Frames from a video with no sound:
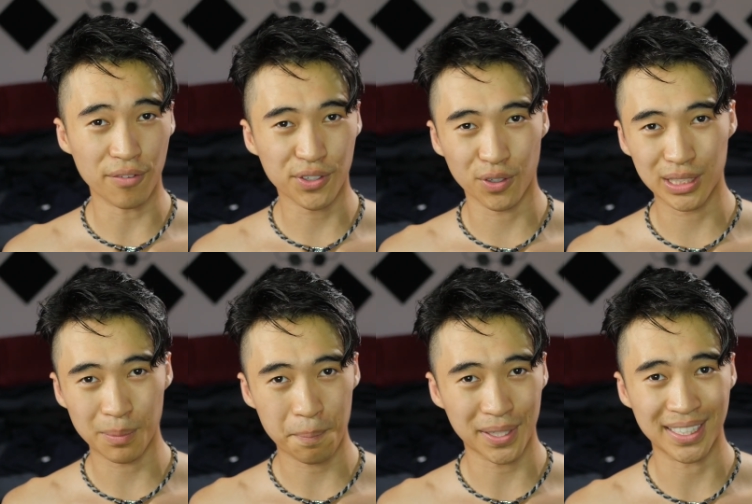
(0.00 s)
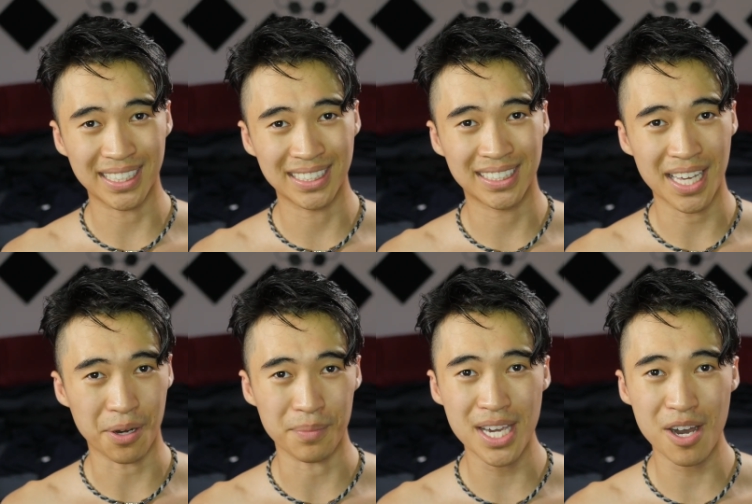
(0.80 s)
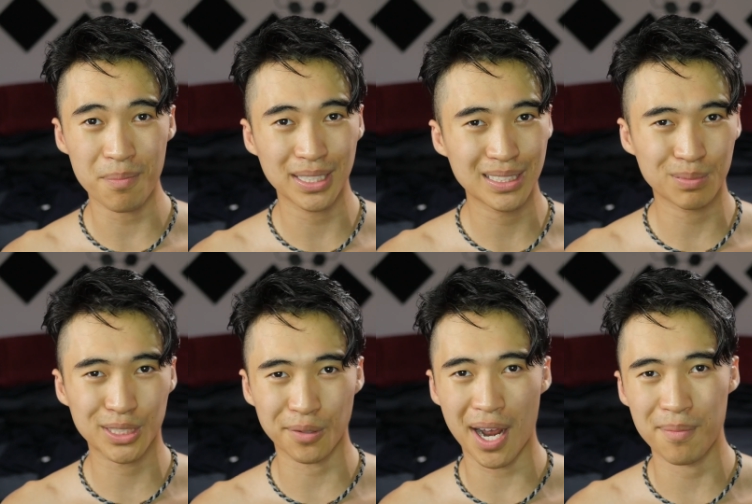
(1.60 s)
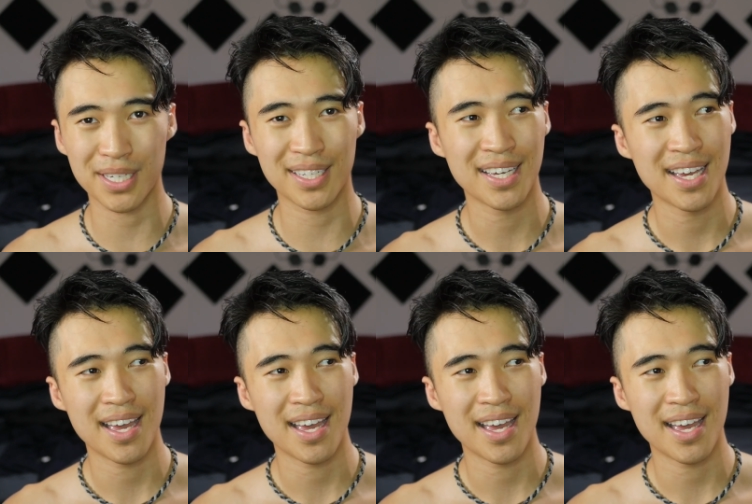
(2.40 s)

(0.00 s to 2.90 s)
of course, please help me out by subscribing